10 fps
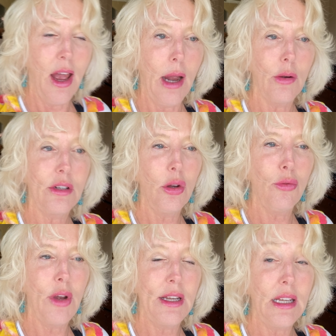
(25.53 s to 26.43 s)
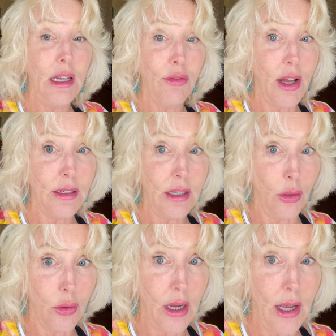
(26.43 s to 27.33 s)
Our dear friend Ivan Di
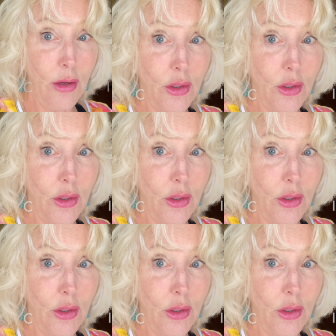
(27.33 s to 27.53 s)
Luca,